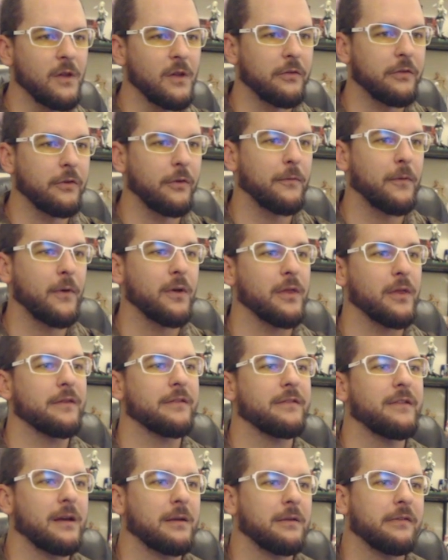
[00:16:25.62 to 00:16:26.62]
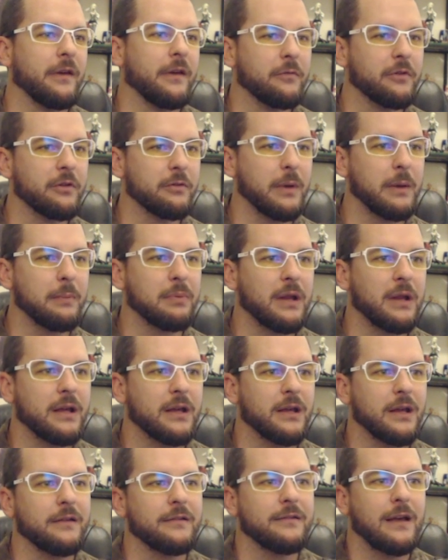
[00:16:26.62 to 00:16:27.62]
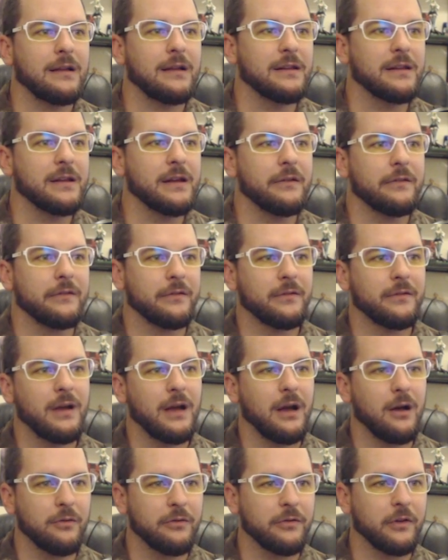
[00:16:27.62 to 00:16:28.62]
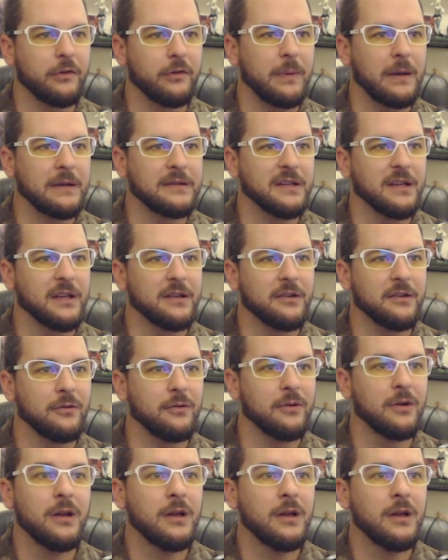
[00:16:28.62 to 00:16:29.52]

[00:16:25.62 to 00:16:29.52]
So far, this deck seems to be playing exactly as I was expecting it to.